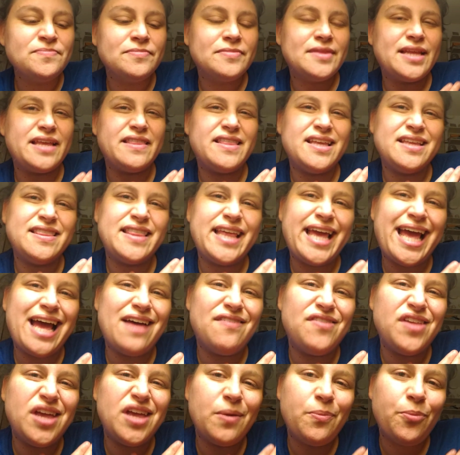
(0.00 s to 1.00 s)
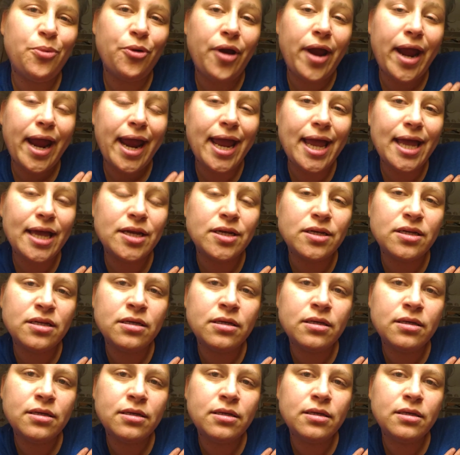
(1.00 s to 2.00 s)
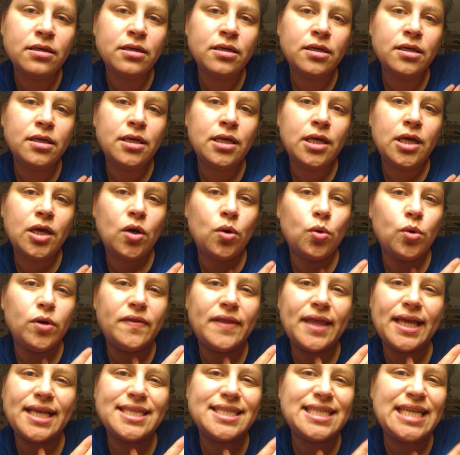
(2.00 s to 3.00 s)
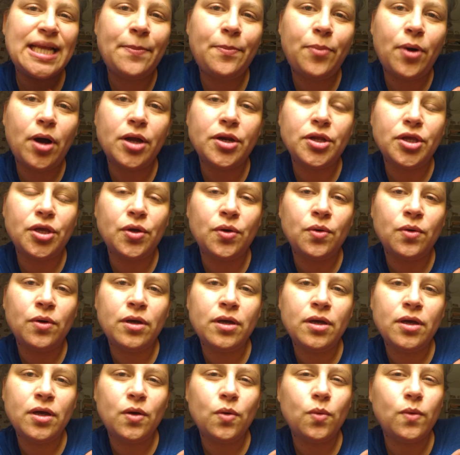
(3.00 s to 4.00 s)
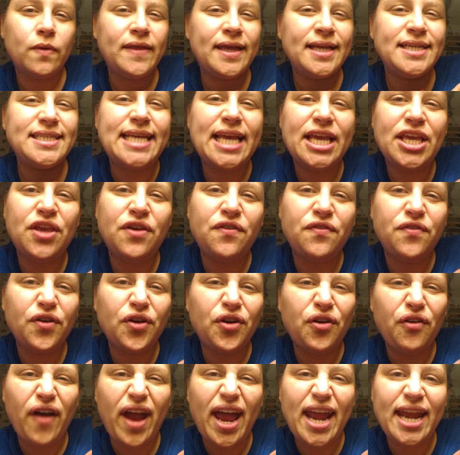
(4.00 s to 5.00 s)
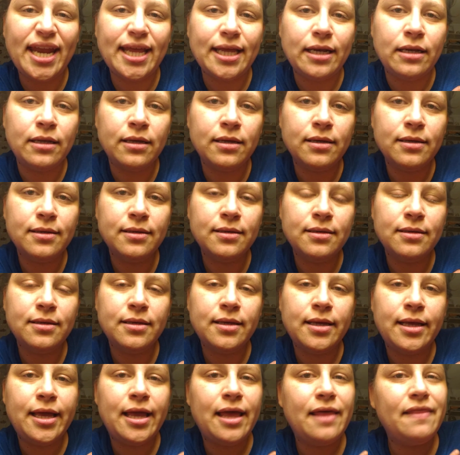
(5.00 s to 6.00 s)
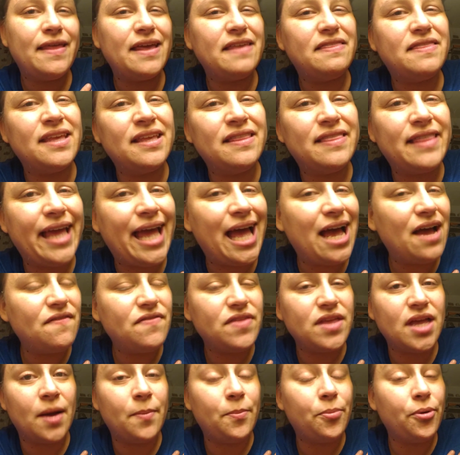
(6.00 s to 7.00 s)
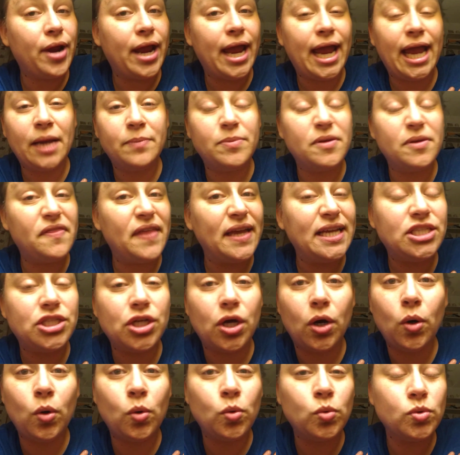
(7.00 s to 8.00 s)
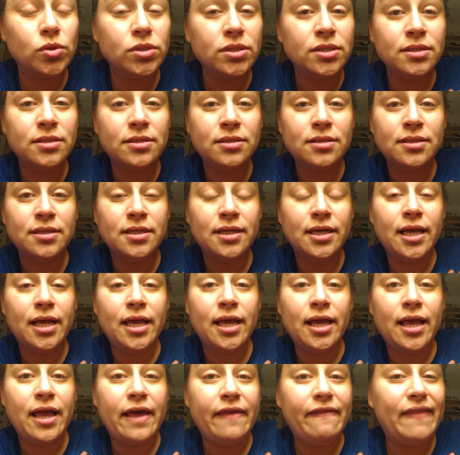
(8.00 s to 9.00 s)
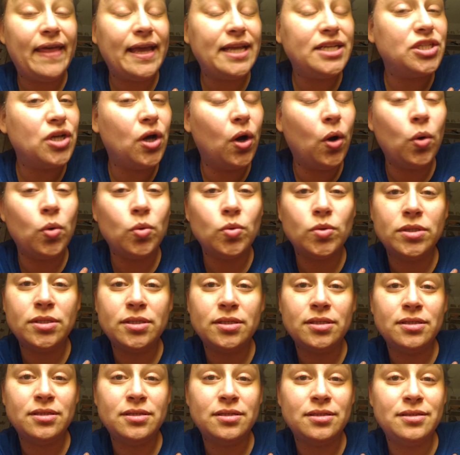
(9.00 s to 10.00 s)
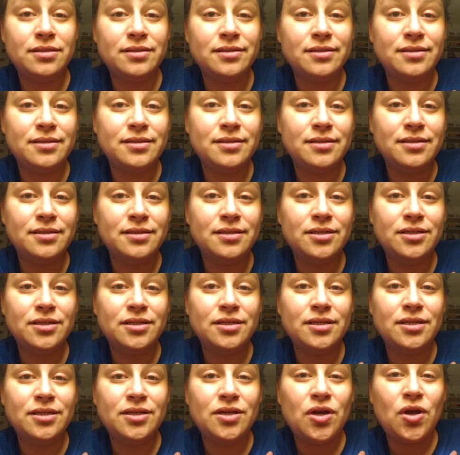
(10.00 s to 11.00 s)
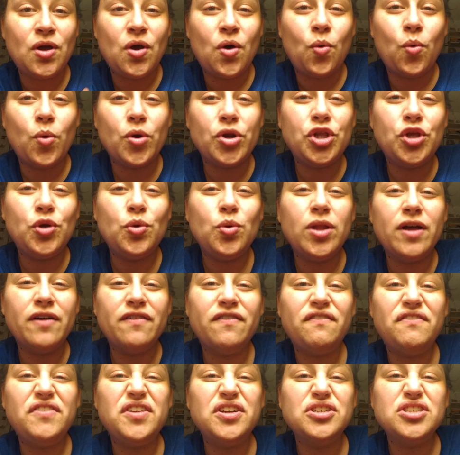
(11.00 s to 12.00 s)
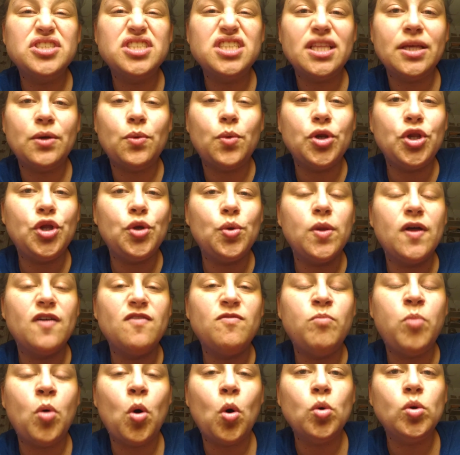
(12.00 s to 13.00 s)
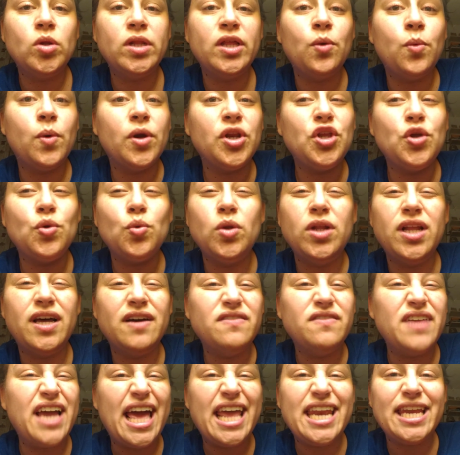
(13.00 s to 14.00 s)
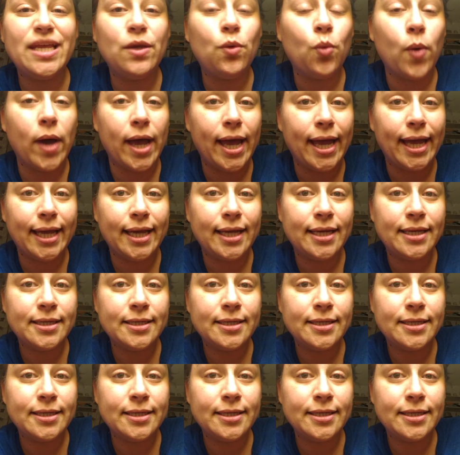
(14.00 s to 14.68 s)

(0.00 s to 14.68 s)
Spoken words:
They think they have the upper hand when they step on you, when they take you for granted. They think they have the upper hand, but they don't. They don't. When you love fiercely, when you love boldly, when you love anyway.